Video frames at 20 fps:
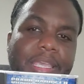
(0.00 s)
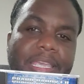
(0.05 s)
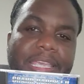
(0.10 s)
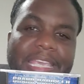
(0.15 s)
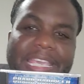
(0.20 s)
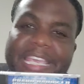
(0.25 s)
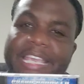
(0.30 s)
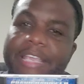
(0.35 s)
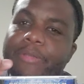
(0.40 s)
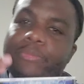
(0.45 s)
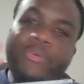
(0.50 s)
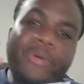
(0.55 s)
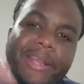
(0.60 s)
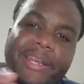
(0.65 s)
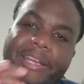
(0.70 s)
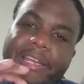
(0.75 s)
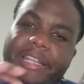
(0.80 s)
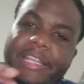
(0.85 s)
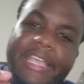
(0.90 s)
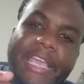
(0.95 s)
he
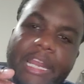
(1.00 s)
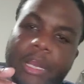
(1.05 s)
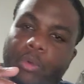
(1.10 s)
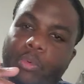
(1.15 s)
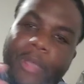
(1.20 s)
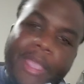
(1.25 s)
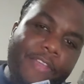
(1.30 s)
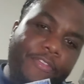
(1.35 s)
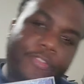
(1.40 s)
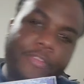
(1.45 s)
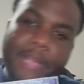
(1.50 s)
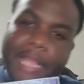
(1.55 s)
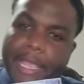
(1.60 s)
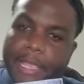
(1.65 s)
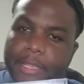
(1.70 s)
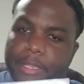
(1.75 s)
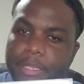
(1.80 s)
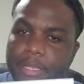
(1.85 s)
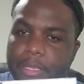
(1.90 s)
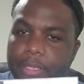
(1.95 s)
wanted to get away from
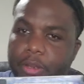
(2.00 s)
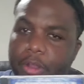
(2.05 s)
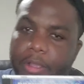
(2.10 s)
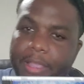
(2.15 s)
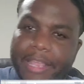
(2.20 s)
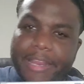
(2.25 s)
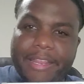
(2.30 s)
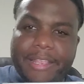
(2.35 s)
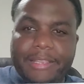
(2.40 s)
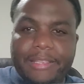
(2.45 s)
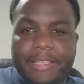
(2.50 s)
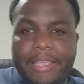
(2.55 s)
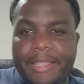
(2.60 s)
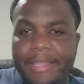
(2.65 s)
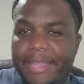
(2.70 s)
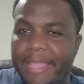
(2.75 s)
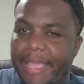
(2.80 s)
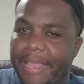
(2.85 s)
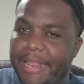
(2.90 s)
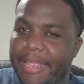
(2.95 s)
that, and
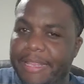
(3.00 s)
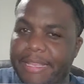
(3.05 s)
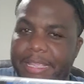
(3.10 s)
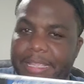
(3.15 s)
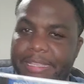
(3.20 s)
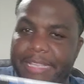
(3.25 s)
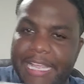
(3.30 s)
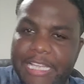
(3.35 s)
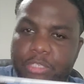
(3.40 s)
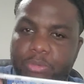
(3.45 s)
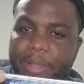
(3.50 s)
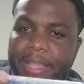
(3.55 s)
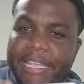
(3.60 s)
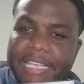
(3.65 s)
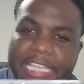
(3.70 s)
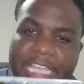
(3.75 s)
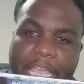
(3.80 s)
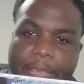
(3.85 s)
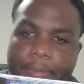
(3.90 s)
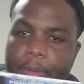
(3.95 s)
then that's why he
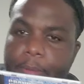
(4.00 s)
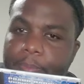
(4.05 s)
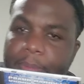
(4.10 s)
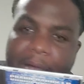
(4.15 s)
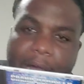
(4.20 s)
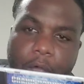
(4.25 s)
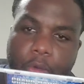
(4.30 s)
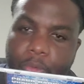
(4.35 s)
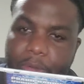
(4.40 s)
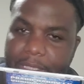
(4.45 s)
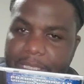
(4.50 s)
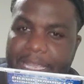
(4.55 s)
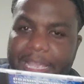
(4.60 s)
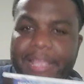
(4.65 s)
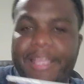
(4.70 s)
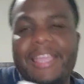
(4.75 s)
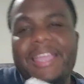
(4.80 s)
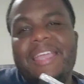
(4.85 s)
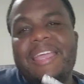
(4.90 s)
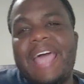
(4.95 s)
came about with
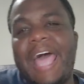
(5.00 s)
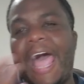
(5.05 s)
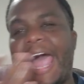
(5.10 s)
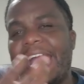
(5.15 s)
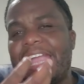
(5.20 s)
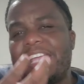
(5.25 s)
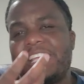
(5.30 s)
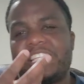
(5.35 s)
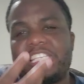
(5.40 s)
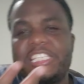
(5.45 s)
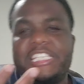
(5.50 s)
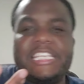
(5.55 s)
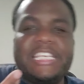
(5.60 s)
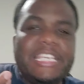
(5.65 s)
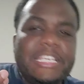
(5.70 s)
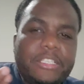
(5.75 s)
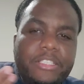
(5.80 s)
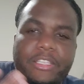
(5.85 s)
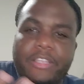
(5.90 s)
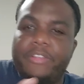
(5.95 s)
that. I could
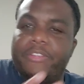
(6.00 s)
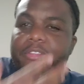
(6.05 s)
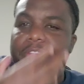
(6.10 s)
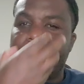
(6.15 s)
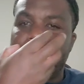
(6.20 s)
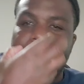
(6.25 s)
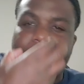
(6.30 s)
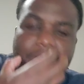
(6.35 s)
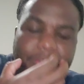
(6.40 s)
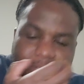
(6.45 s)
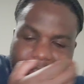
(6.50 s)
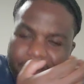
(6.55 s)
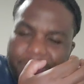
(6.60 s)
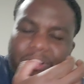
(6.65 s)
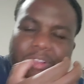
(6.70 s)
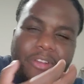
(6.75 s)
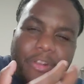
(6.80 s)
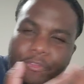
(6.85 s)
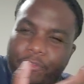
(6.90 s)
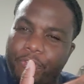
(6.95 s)
see
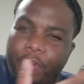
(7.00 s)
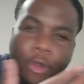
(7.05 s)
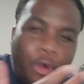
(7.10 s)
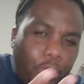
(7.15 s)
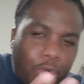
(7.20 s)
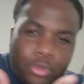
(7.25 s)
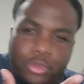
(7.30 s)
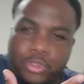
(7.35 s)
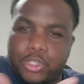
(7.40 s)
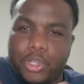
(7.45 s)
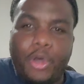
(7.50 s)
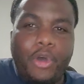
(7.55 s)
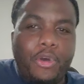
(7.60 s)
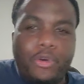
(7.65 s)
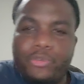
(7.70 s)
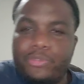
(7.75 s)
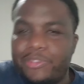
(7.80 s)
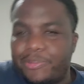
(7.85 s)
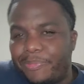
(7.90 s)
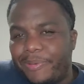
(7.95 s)
the vocal
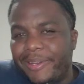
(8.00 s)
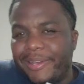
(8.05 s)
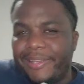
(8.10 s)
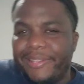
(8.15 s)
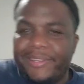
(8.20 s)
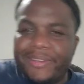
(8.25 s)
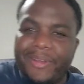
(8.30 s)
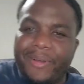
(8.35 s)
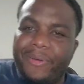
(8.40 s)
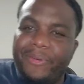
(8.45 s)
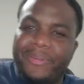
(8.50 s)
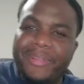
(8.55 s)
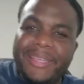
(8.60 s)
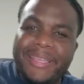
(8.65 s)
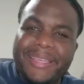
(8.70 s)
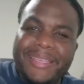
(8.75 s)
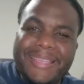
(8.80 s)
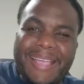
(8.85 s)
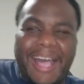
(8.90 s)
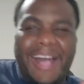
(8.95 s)
tones, but
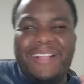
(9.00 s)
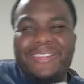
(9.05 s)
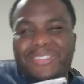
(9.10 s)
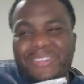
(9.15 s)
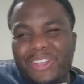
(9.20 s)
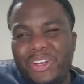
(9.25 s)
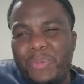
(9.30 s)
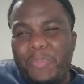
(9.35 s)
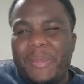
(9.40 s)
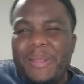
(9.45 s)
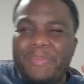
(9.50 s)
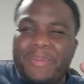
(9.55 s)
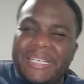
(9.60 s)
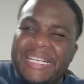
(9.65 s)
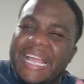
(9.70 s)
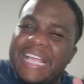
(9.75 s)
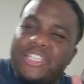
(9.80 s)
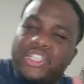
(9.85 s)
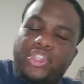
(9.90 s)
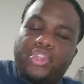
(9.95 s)
a little bit, but
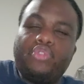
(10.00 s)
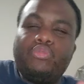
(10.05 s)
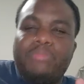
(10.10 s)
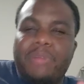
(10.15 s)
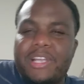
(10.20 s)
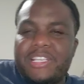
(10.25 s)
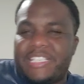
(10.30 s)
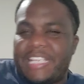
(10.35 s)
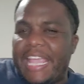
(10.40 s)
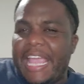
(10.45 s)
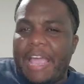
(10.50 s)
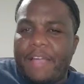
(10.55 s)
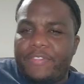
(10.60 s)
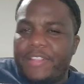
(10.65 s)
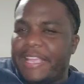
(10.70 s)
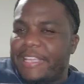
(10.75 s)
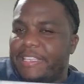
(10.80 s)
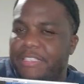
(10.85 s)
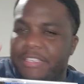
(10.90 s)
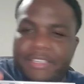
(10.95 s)
not too much. They have
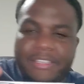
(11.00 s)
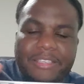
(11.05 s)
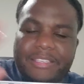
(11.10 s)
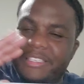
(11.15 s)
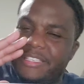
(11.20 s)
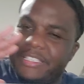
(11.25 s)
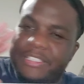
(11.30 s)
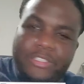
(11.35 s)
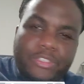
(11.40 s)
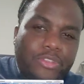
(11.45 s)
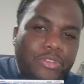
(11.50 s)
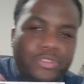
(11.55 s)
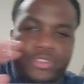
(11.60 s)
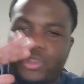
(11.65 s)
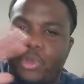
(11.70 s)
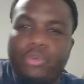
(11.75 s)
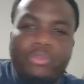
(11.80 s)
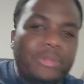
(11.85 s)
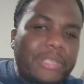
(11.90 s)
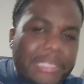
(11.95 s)
like it's
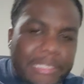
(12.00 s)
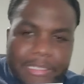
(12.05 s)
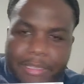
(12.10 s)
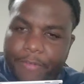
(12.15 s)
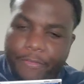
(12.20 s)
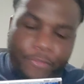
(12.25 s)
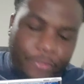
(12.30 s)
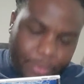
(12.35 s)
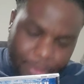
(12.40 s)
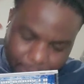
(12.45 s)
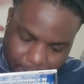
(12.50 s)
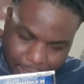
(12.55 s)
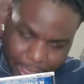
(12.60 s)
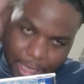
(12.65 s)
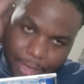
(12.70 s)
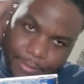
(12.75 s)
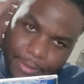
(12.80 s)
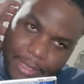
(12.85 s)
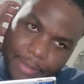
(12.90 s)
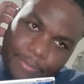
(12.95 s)
totally different, you know
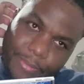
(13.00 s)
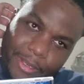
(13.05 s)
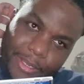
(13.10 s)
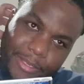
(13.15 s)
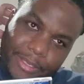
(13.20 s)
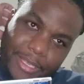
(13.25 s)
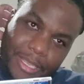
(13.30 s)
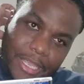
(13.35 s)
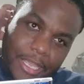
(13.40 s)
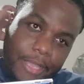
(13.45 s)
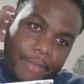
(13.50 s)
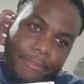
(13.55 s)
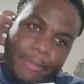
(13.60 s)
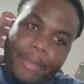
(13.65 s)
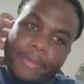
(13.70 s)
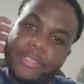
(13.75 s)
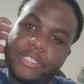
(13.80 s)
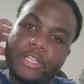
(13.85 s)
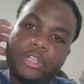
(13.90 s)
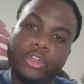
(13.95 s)
what I mean? But
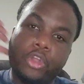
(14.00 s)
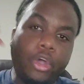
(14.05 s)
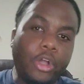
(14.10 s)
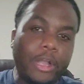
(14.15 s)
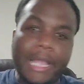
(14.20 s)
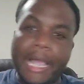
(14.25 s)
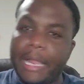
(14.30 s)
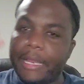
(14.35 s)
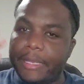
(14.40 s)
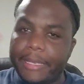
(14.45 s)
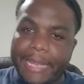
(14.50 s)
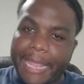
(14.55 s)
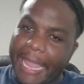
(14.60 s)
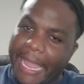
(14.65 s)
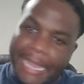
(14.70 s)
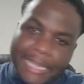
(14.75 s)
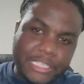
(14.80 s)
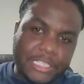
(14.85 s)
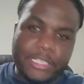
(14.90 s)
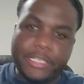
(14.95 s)
maybe it's a Long Island
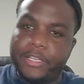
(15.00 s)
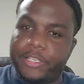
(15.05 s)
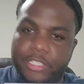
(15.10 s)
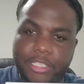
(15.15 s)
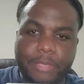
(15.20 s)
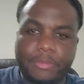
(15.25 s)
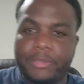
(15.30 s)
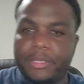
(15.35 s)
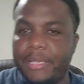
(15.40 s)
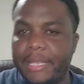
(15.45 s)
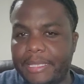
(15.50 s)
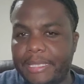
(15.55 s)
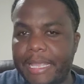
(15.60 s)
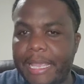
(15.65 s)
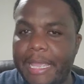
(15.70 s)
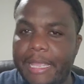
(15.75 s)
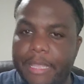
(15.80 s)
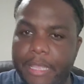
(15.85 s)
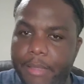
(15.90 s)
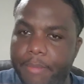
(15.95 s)
accent or something like
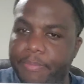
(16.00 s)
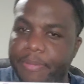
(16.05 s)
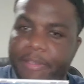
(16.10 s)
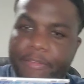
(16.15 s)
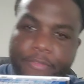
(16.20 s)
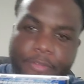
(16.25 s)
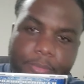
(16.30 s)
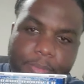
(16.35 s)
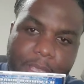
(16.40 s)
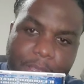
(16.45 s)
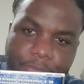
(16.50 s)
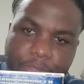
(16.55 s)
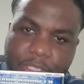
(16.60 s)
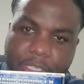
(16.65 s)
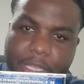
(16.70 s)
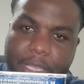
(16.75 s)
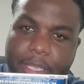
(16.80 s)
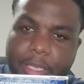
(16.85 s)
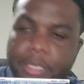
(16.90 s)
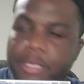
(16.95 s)
that. Him being from
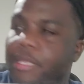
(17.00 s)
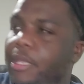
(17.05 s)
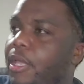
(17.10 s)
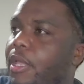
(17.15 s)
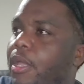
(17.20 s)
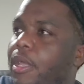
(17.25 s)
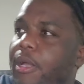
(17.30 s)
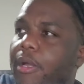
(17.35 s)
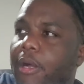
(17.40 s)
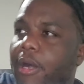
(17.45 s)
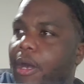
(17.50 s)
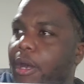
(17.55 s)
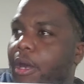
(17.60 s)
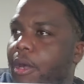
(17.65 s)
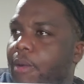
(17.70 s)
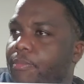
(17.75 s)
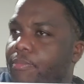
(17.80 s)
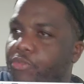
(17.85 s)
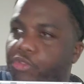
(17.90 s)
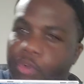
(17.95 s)
Hempstead,
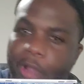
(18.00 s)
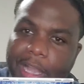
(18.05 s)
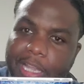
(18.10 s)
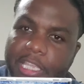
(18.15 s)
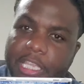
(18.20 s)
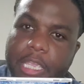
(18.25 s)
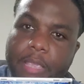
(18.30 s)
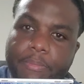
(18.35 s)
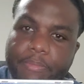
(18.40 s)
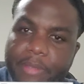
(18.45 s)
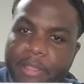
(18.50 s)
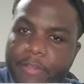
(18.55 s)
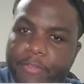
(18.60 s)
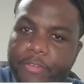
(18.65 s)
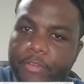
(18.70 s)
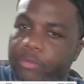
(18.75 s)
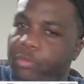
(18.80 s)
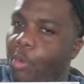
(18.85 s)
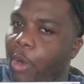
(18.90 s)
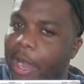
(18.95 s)
Rakim being
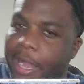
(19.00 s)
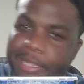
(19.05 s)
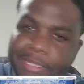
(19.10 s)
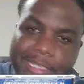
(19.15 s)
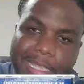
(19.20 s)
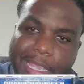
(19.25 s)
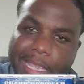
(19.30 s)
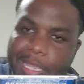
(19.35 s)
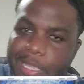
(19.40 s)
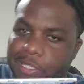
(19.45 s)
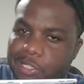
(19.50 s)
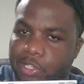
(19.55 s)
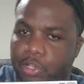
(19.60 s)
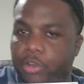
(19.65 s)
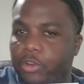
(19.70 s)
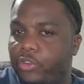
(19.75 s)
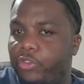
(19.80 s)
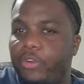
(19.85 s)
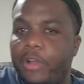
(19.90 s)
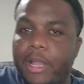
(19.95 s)
from Wandance
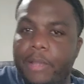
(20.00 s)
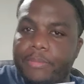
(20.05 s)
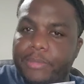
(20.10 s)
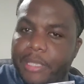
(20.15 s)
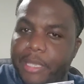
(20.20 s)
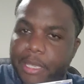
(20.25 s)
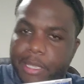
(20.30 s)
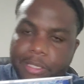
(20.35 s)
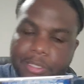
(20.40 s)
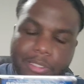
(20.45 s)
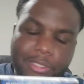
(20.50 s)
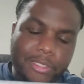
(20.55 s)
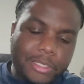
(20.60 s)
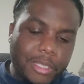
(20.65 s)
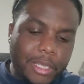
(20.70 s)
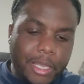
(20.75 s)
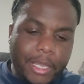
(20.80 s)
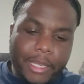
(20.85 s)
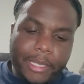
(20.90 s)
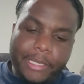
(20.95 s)
or Crime Dance.
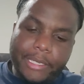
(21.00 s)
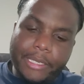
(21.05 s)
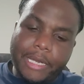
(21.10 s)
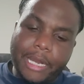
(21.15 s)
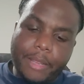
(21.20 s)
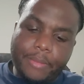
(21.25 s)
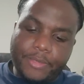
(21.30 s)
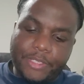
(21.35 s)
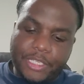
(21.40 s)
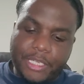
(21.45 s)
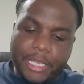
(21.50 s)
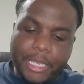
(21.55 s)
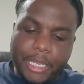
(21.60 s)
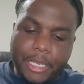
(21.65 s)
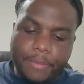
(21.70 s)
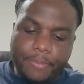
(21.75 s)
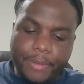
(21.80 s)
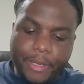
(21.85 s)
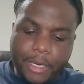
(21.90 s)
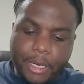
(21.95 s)
You know what I'm
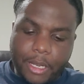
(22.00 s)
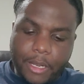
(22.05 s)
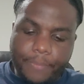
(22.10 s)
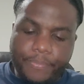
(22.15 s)
saying? But